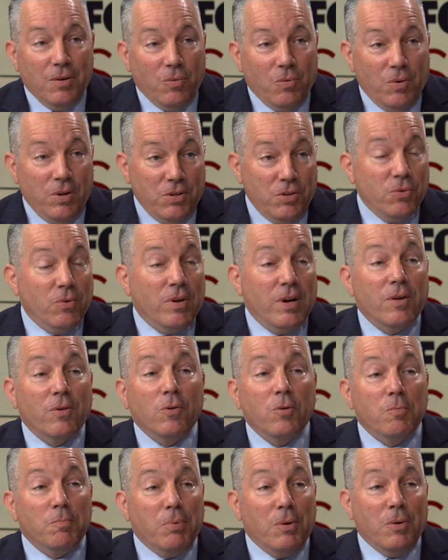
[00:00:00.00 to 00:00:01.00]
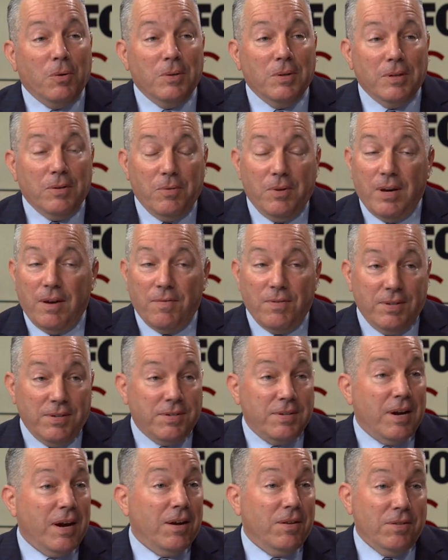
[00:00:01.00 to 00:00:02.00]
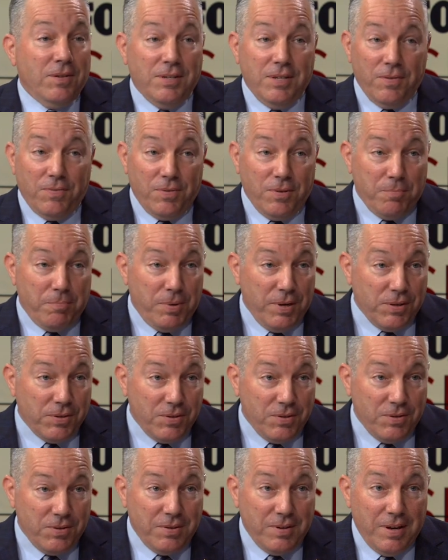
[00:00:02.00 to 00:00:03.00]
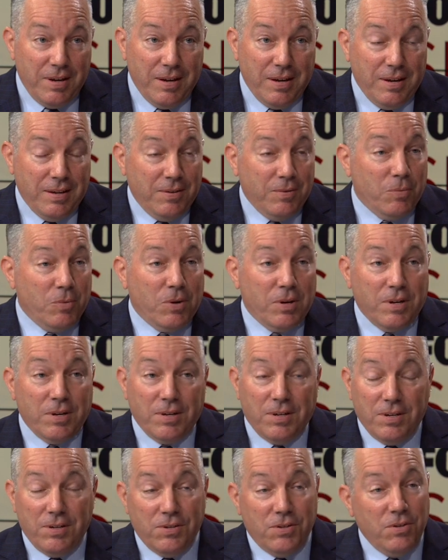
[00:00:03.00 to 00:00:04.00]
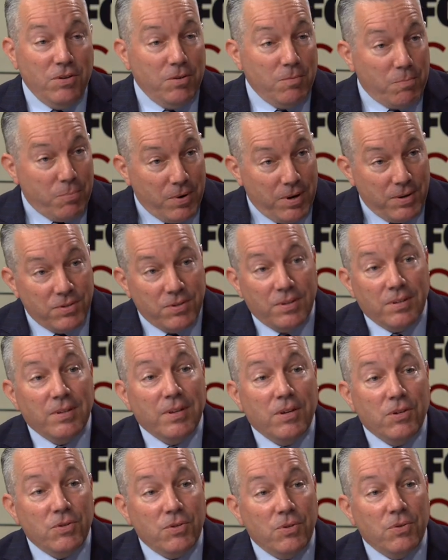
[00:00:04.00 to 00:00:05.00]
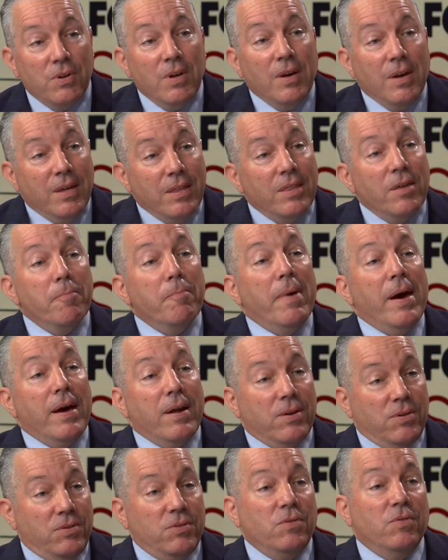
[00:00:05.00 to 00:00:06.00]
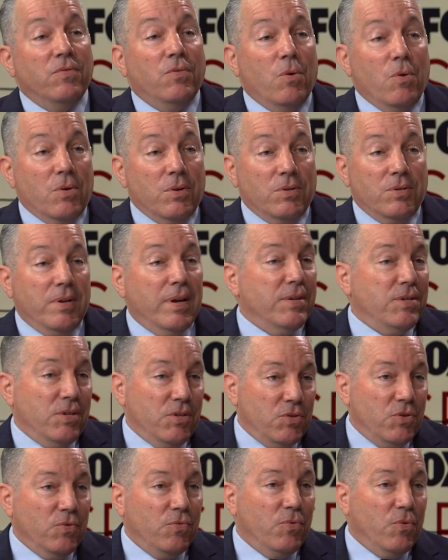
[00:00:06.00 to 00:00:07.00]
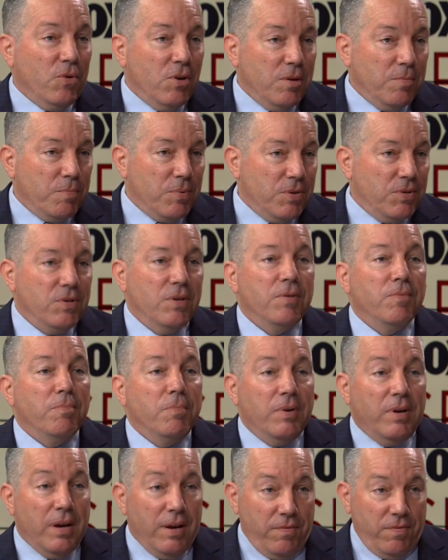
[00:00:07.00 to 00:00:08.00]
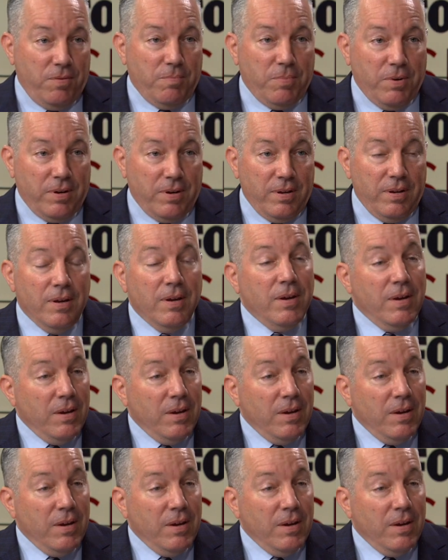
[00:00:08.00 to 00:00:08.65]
We're doing our own polling. We have an entirely different picture, and we're going to continue pressing the issue that matters to voters, not just the 40%, but everybody,